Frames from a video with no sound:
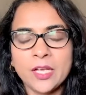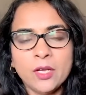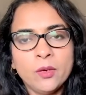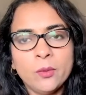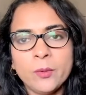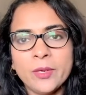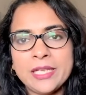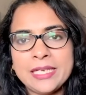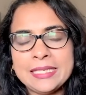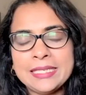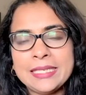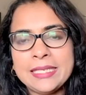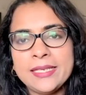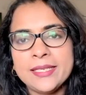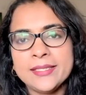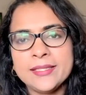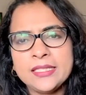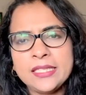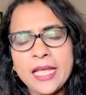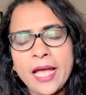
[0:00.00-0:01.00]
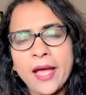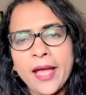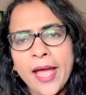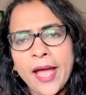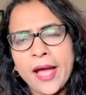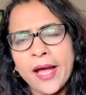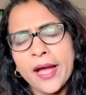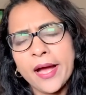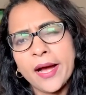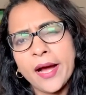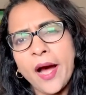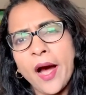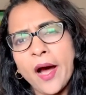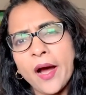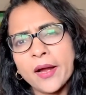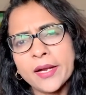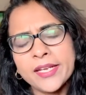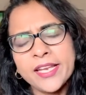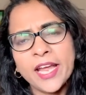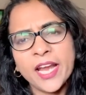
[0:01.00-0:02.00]
Well, his
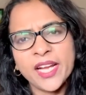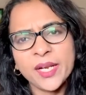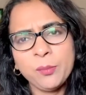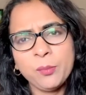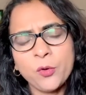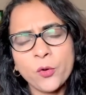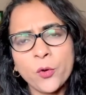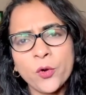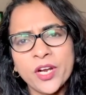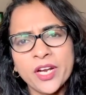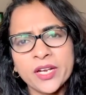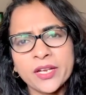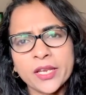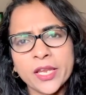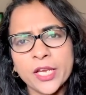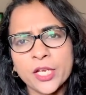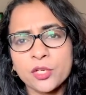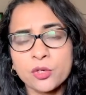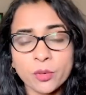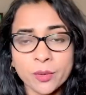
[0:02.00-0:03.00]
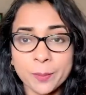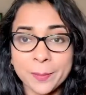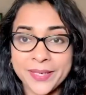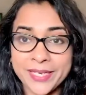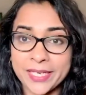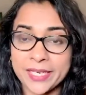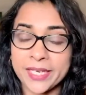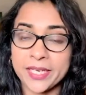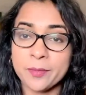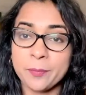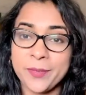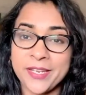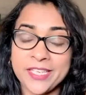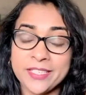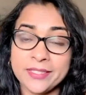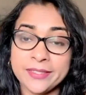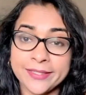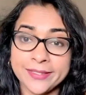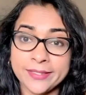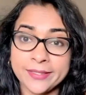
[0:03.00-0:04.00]
heart had broken into a billion
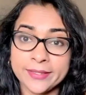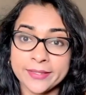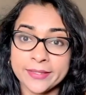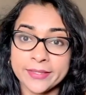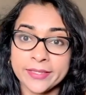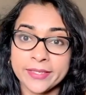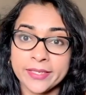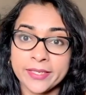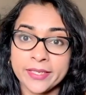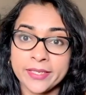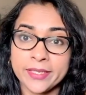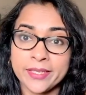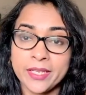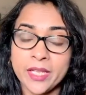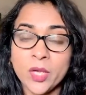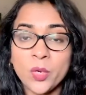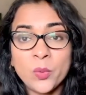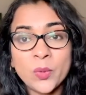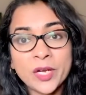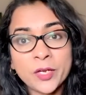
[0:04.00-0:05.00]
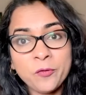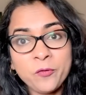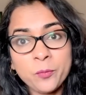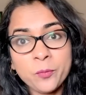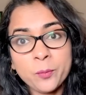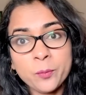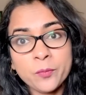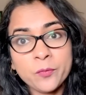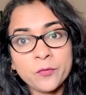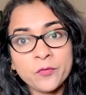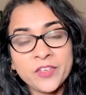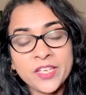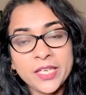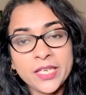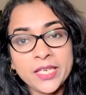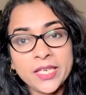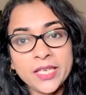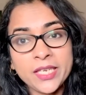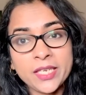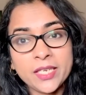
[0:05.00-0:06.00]
pieces. What
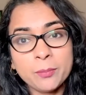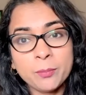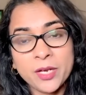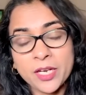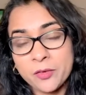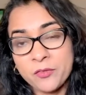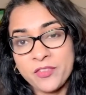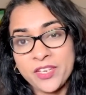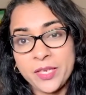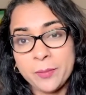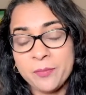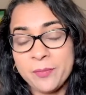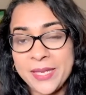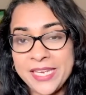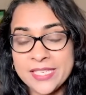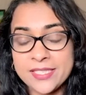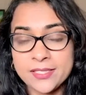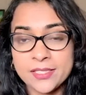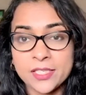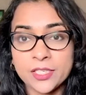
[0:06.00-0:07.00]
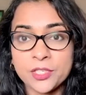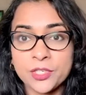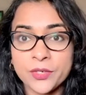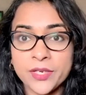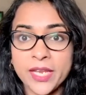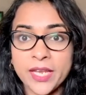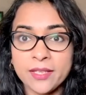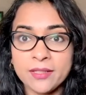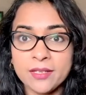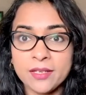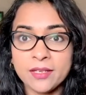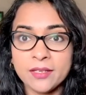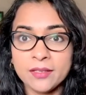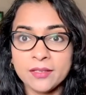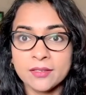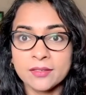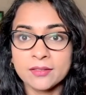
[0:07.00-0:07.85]
we but we pieced it together.